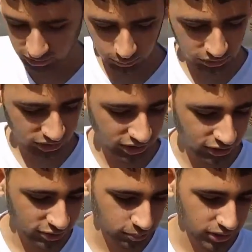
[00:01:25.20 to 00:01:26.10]
It wasn't that
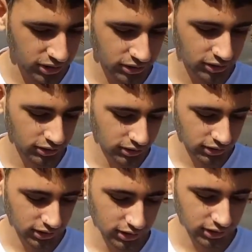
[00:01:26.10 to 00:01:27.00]
hard to make.
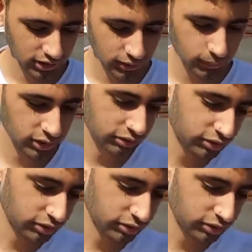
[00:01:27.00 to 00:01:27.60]
And in the